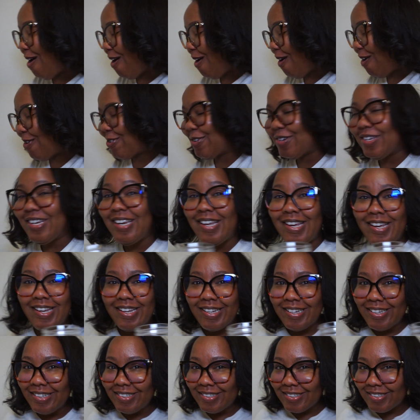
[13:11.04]
all you
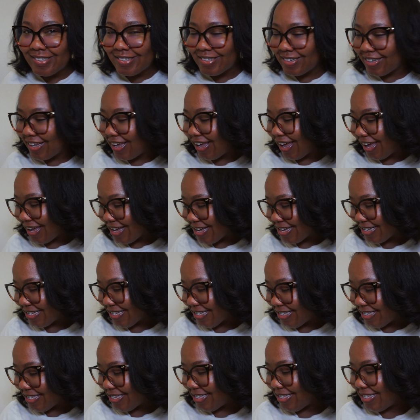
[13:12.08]
need
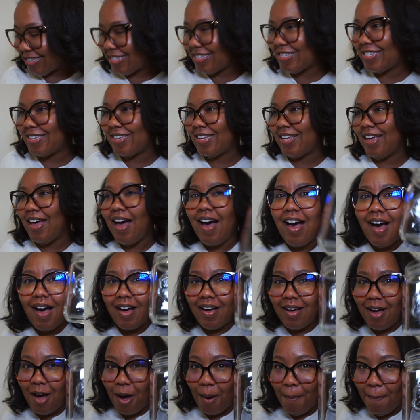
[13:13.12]
is a
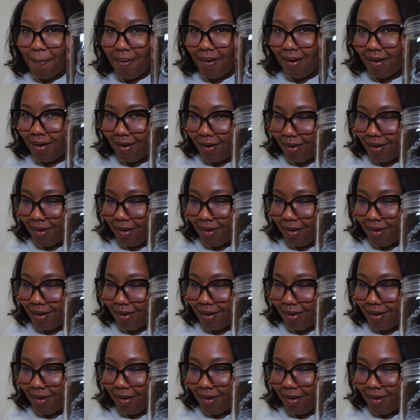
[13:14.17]
cup,